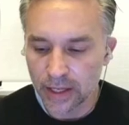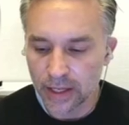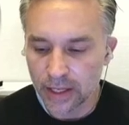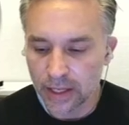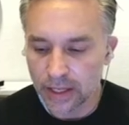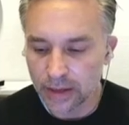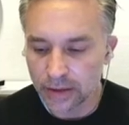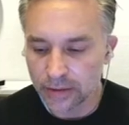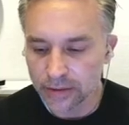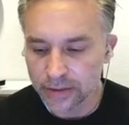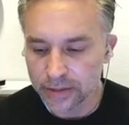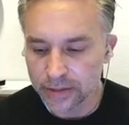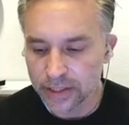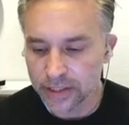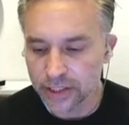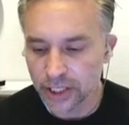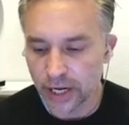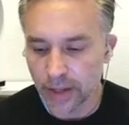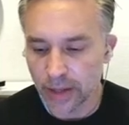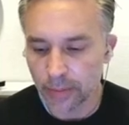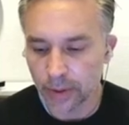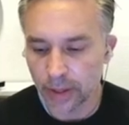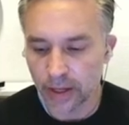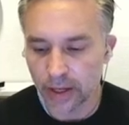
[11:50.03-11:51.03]
Here's a
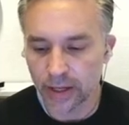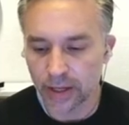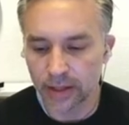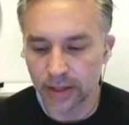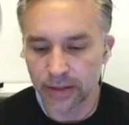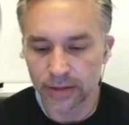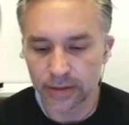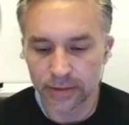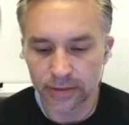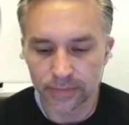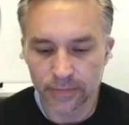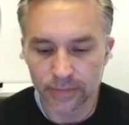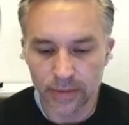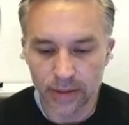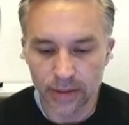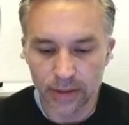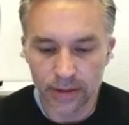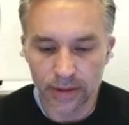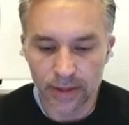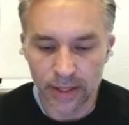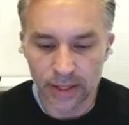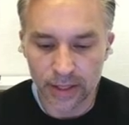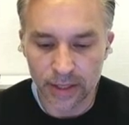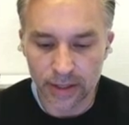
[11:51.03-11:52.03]
JPEG
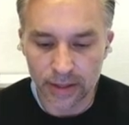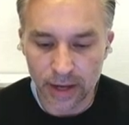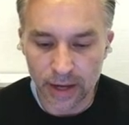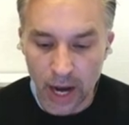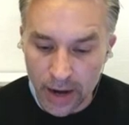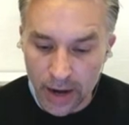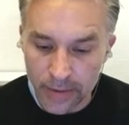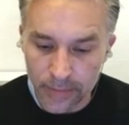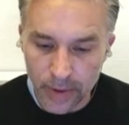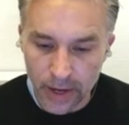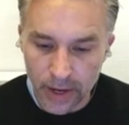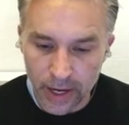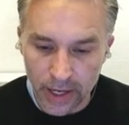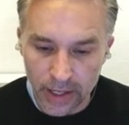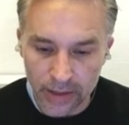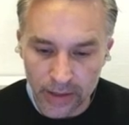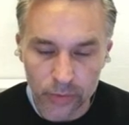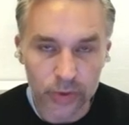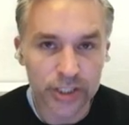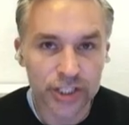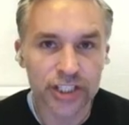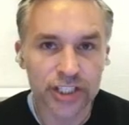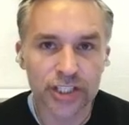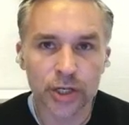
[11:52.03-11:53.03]
that I made,
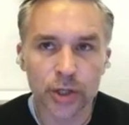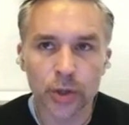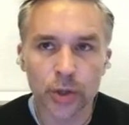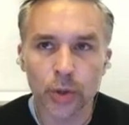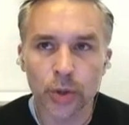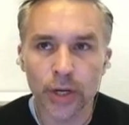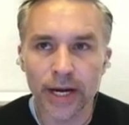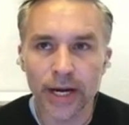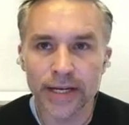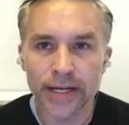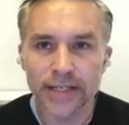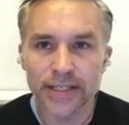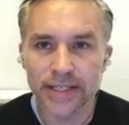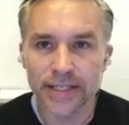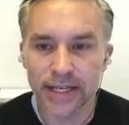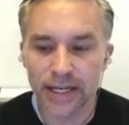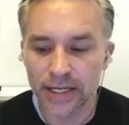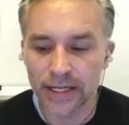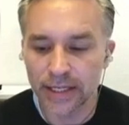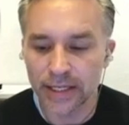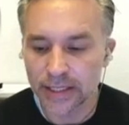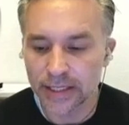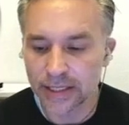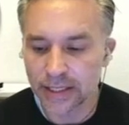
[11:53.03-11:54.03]
which is
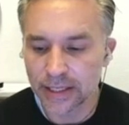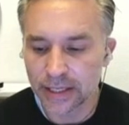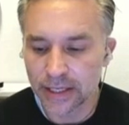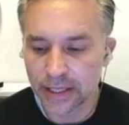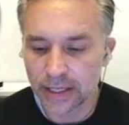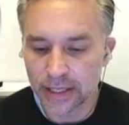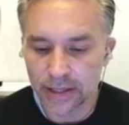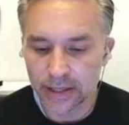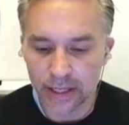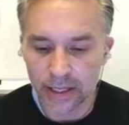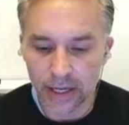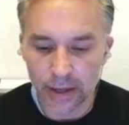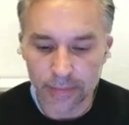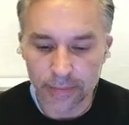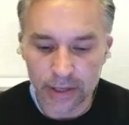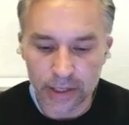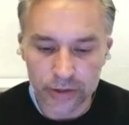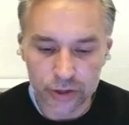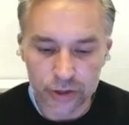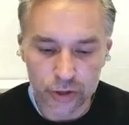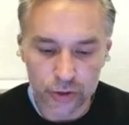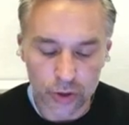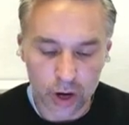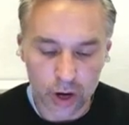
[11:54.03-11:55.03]
crazy that I'm going
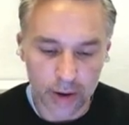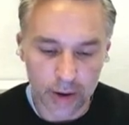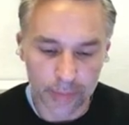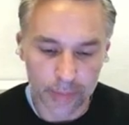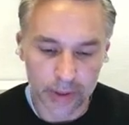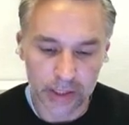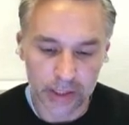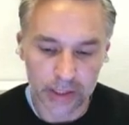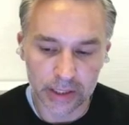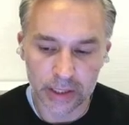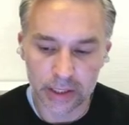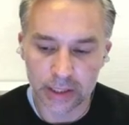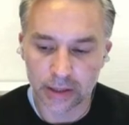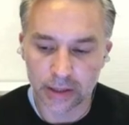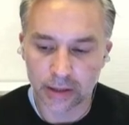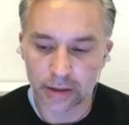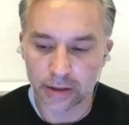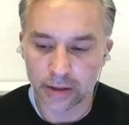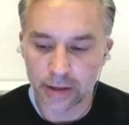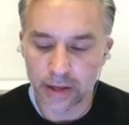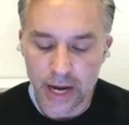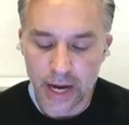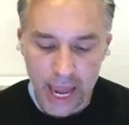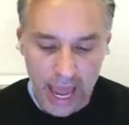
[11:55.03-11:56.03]
to drop in here.